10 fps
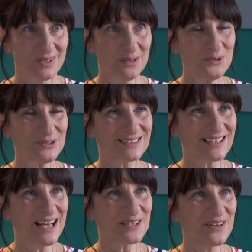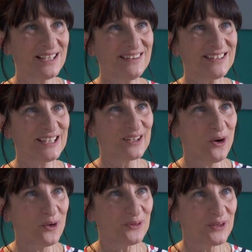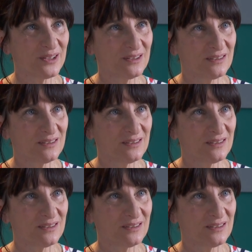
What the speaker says: I'm not scared of anything, love.